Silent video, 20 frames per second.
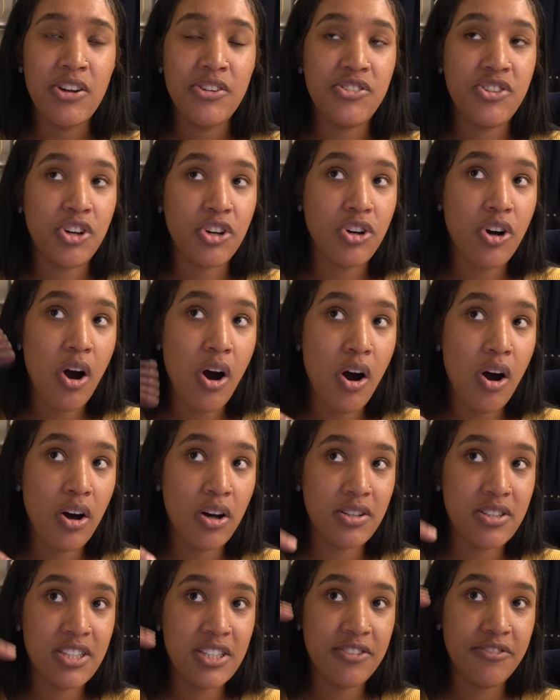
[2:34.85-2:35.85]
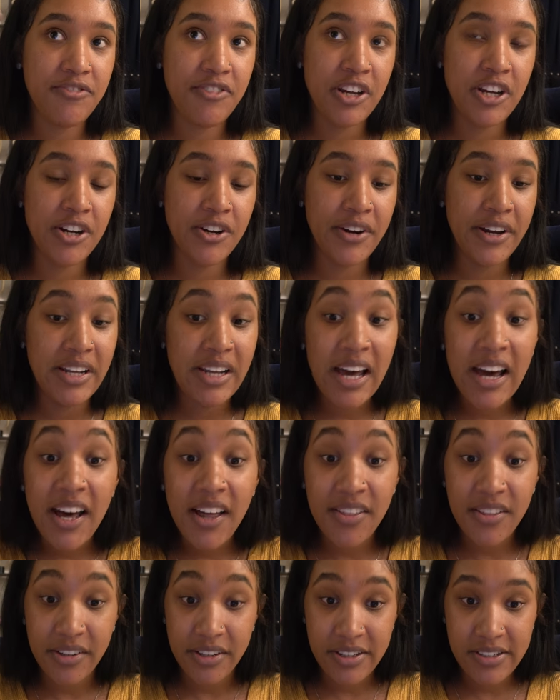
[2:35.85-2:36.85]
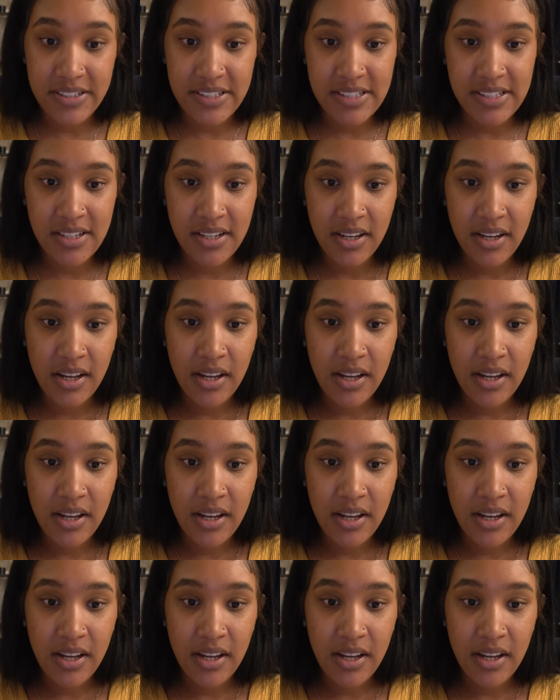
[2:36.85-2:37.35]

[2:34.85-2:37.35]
to cause fear in others.